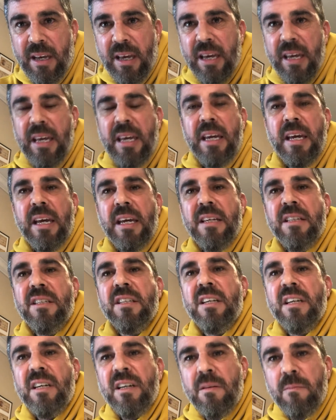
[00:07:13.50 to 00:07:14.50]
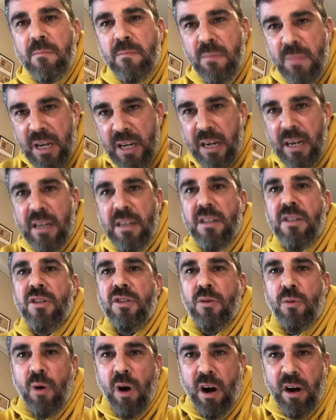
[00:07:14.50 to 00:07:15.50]
He is committed
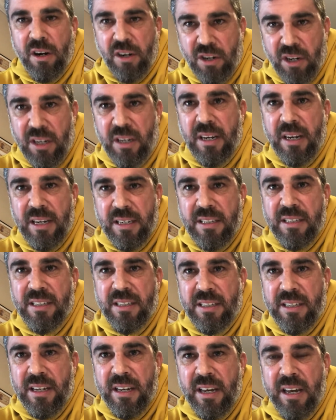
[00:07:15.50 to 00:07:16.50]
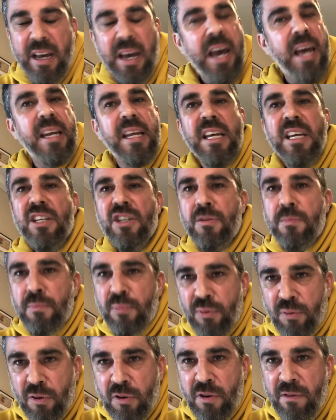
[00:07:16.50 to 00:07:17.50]
to our goodness, and He has
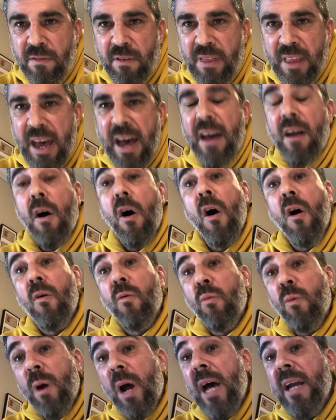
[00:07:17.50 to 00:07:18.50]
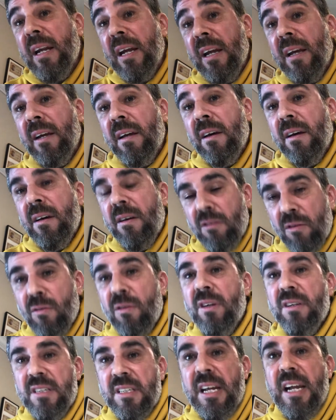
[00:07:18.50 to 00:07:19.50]
proven that already through
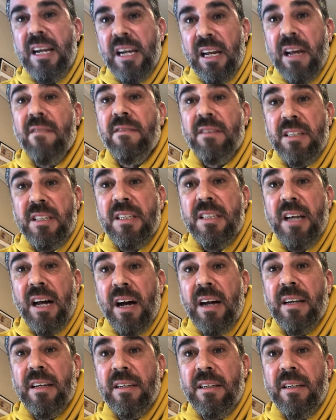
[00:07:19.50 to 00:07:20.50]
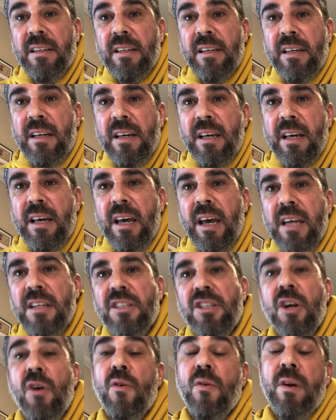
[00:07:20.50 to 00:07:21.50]
the sending of His Son. And
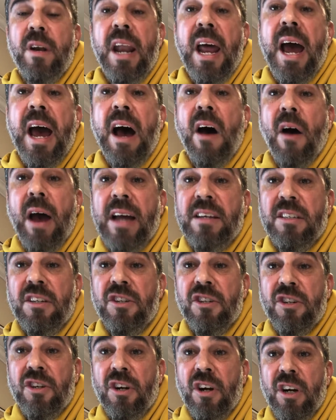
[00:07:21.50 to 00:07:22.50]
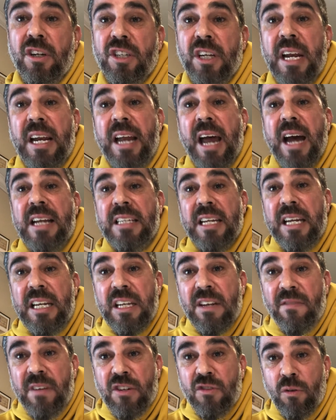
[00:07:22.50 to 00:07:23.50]
so now, as a church and as
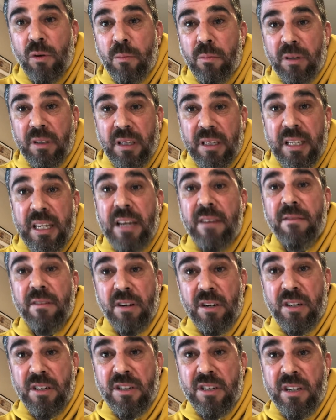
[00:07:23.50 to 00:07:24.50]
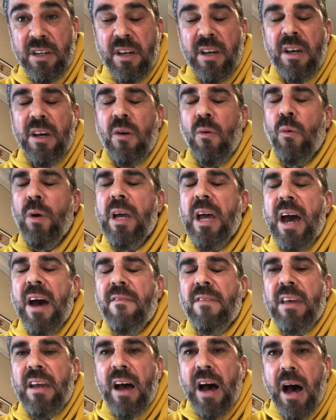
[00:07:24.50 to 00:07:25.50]
individual believers, we have
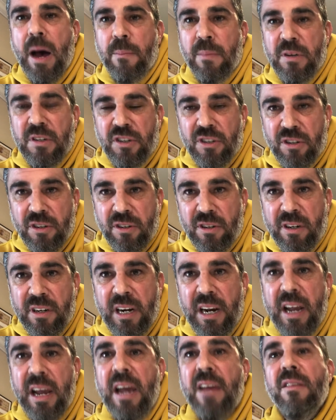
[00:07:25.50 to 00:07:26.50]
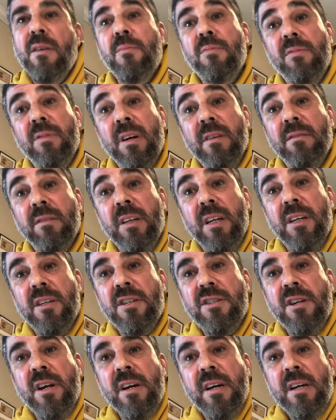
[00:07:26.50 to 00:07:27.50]
the opportunity and the
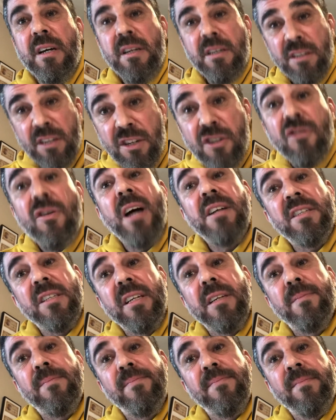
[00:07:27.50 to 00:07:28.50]
privilege to trust him,